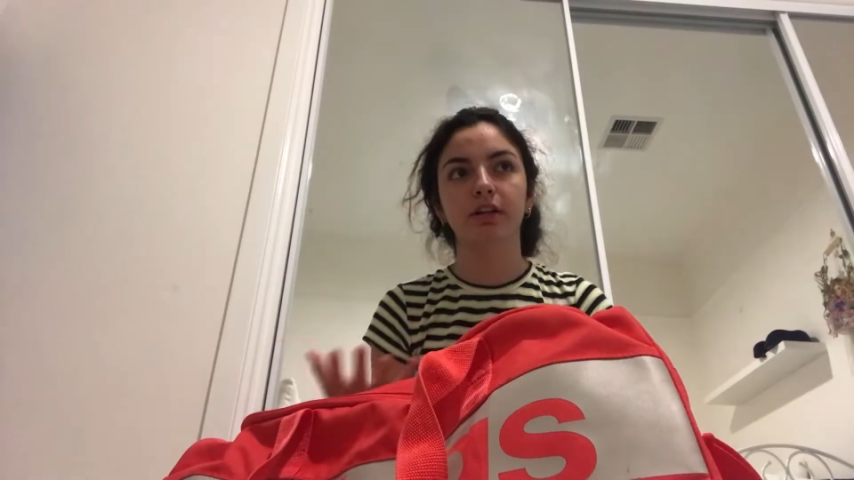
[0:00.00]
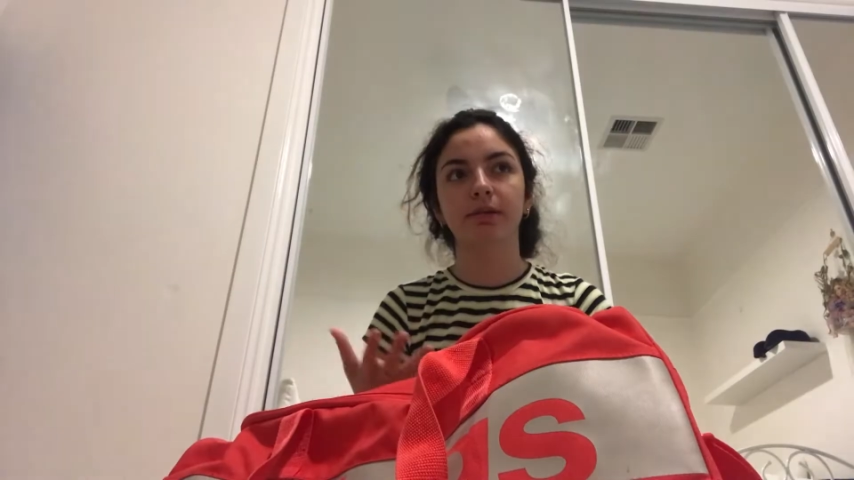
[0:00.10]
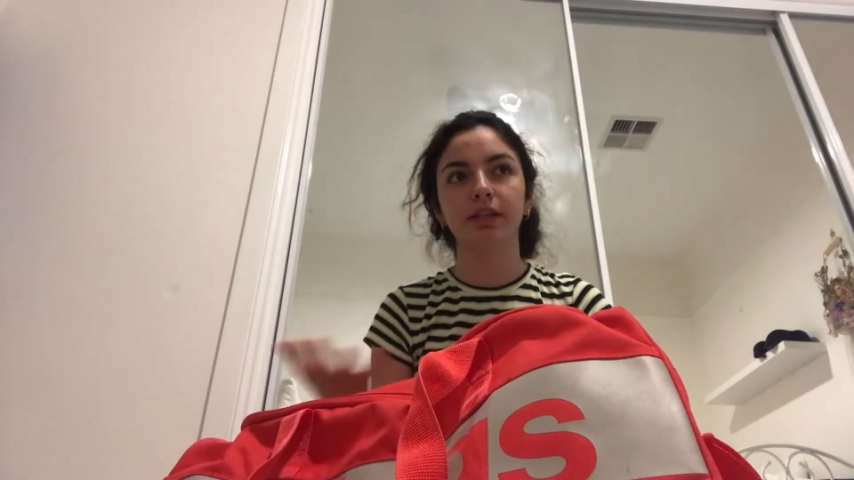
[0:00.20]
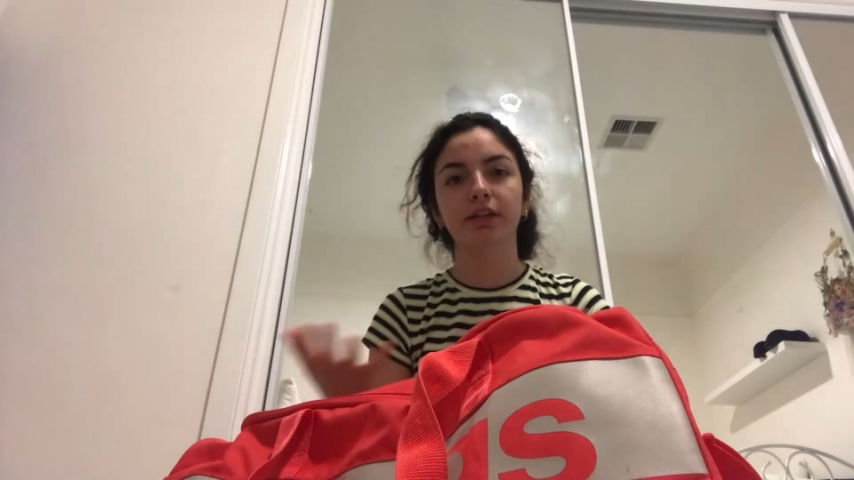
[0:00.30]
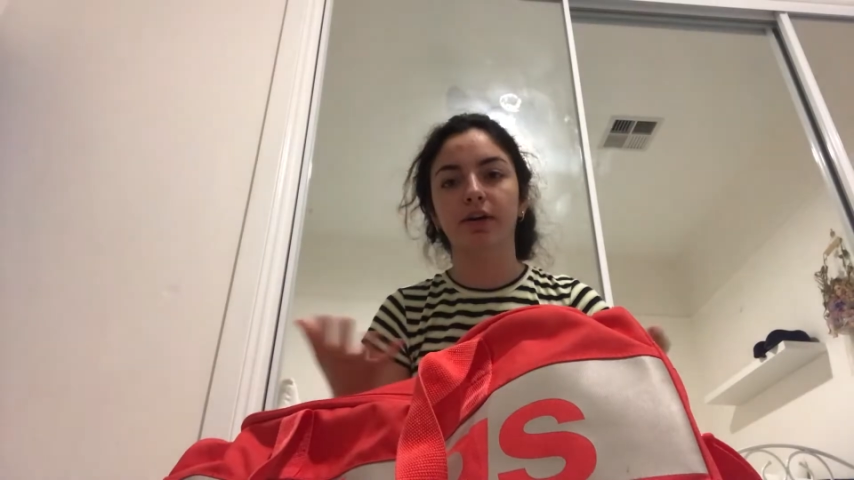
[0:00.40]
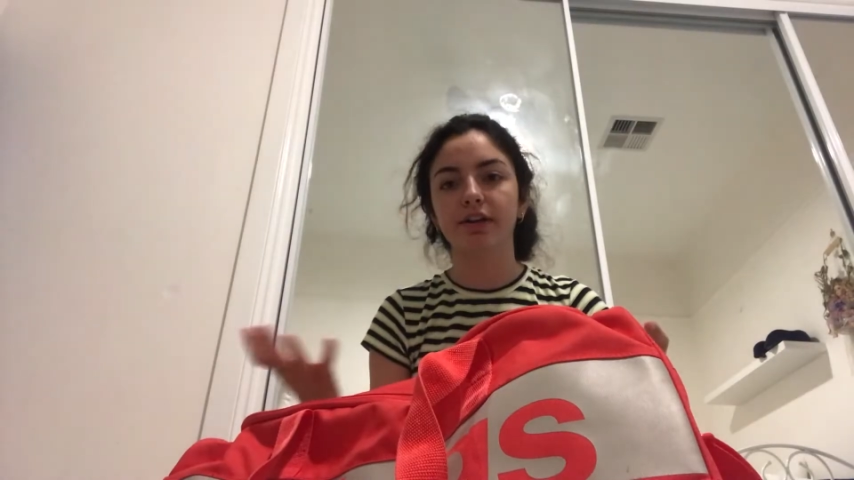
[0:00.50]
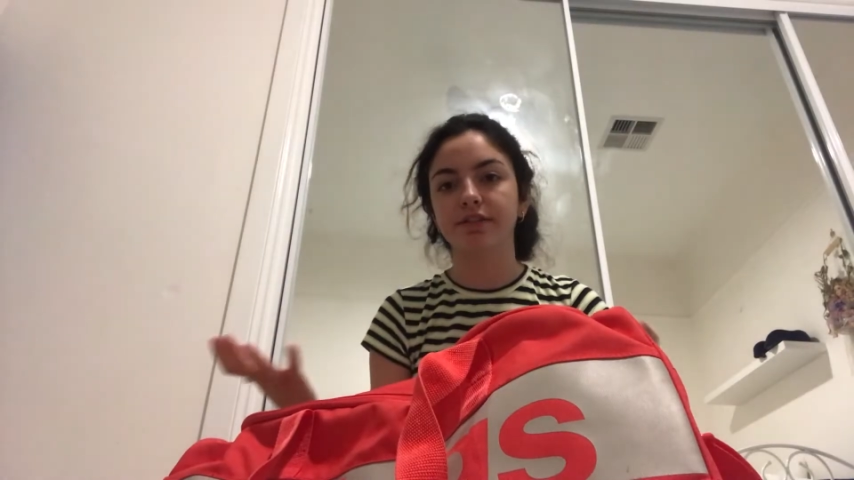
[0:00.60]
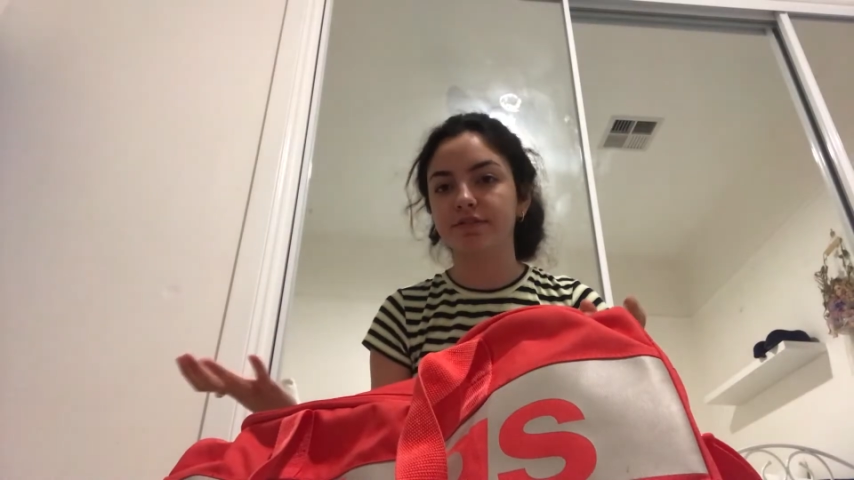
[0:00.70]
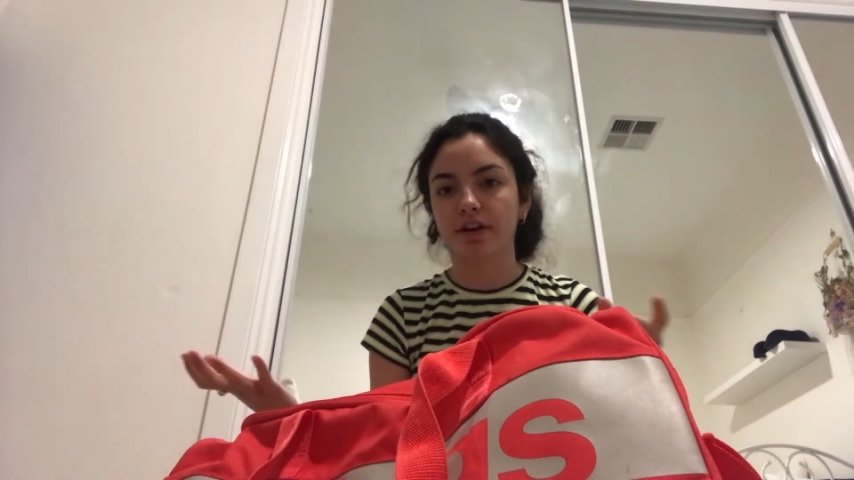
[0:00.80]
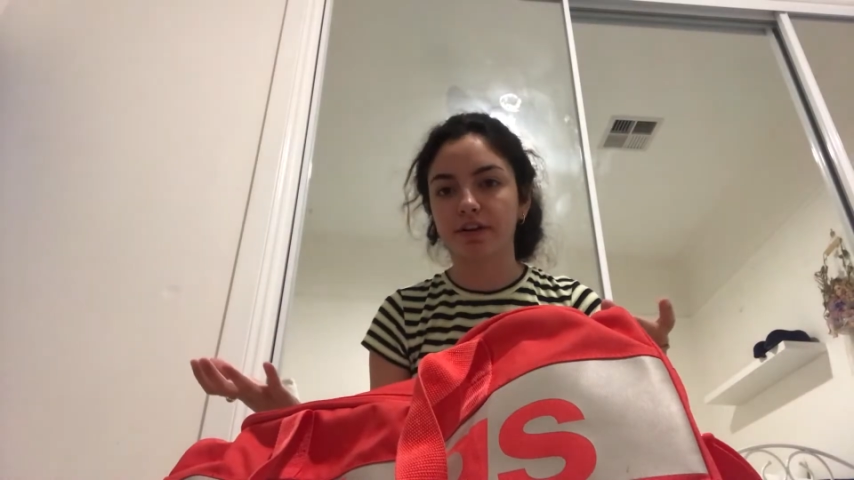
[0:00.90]
I'm only going to
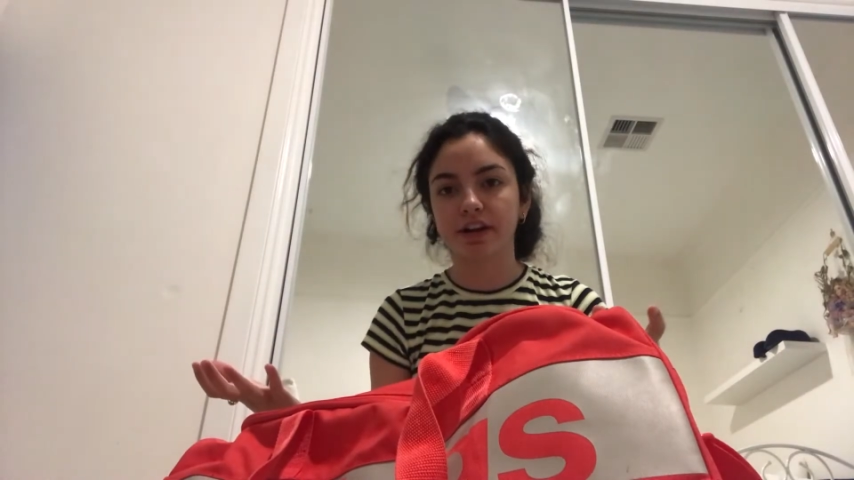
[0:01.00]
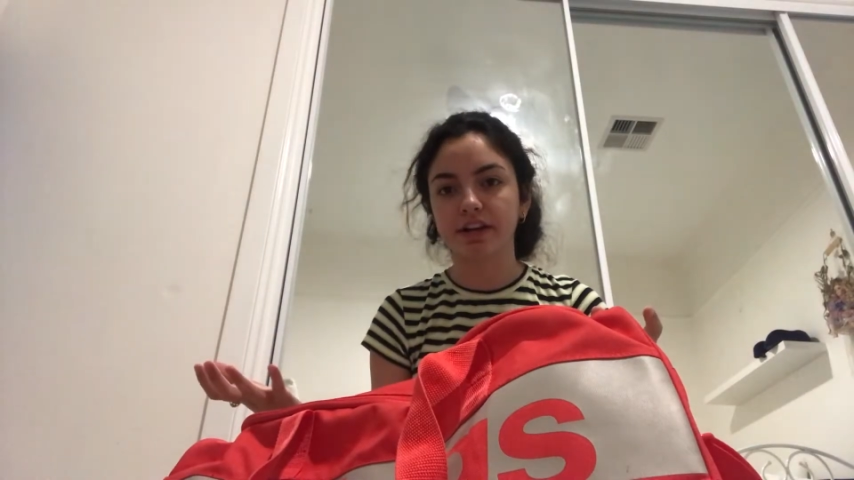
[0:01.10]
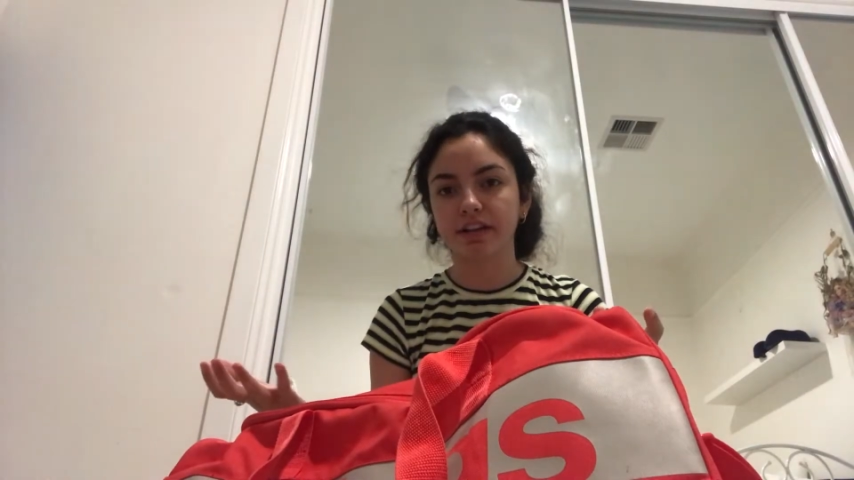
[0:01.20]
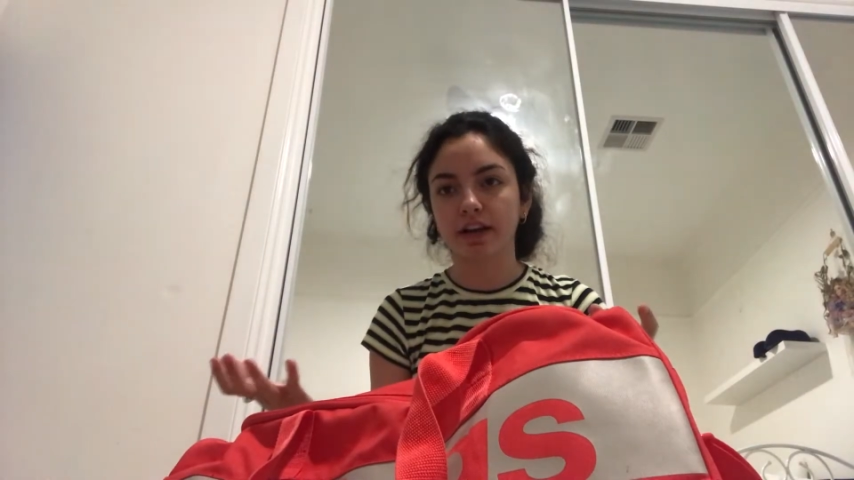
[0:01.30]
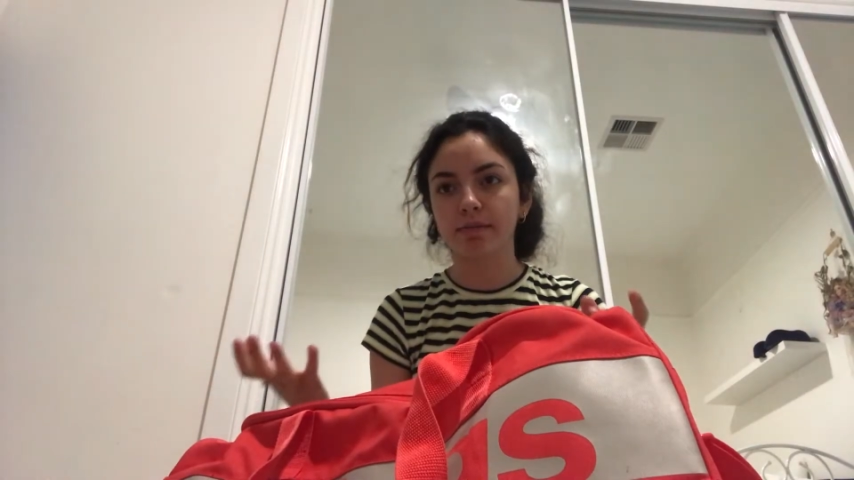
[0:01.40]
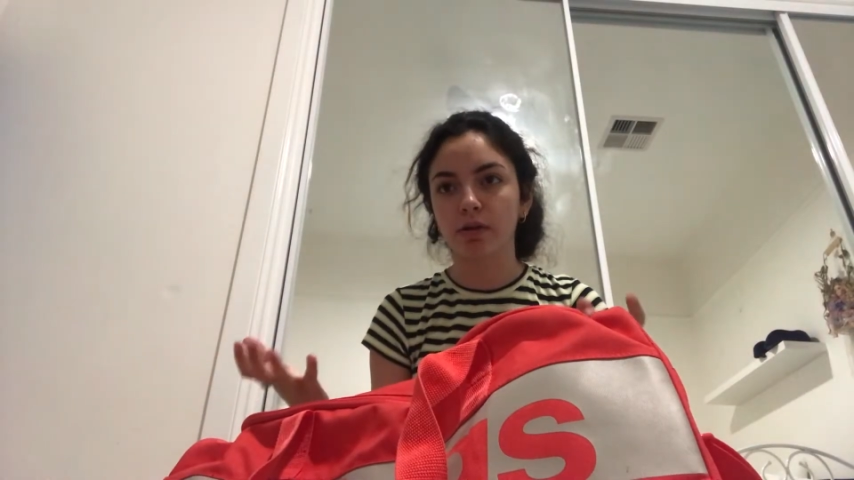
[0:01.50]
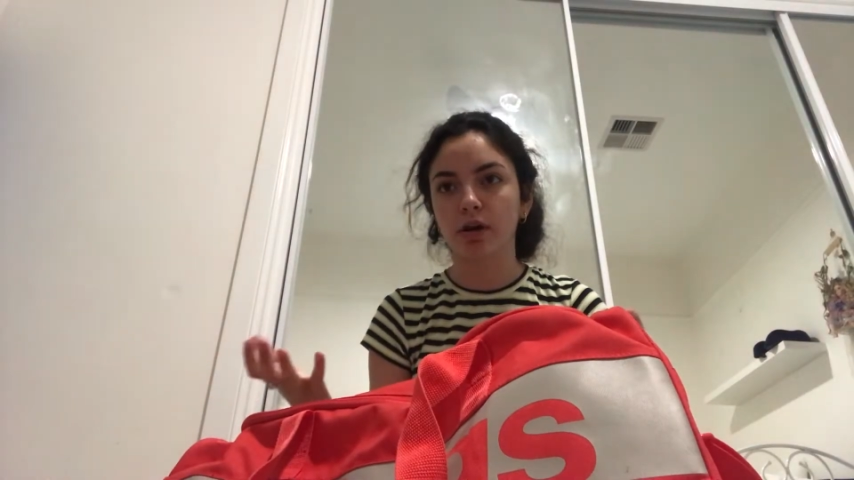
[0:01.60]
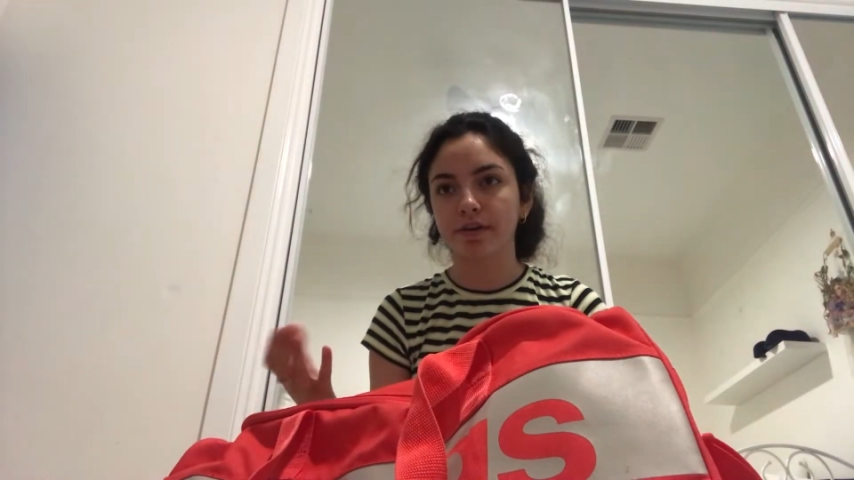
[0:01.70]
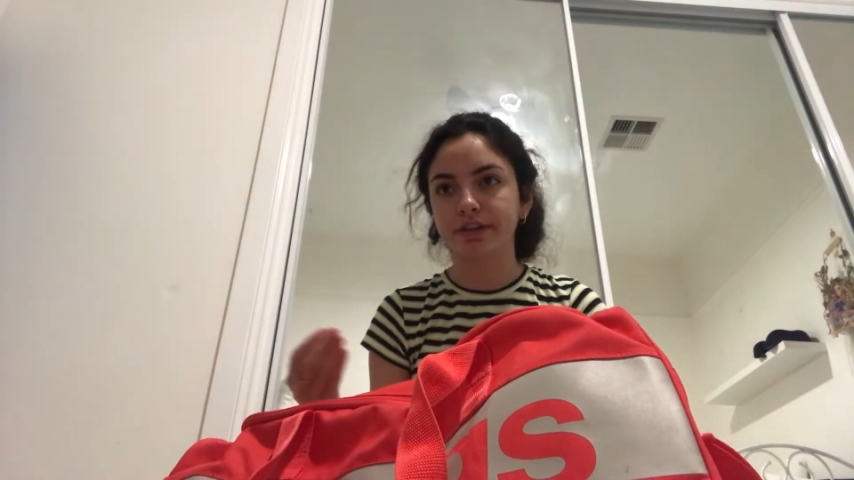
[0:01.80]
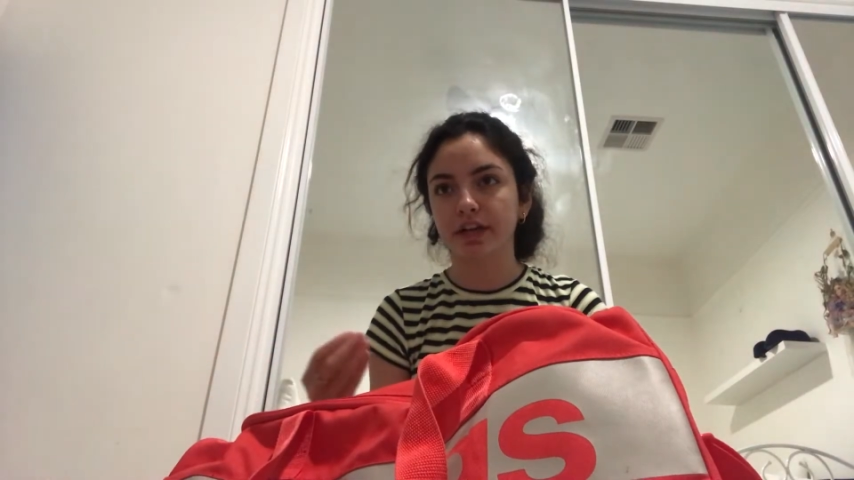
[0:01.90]
fuck around. Like, I'm not
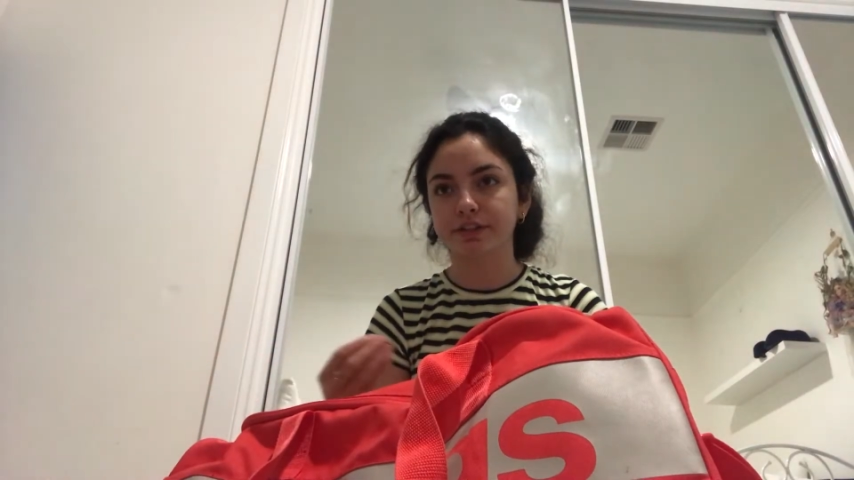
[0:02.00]
going to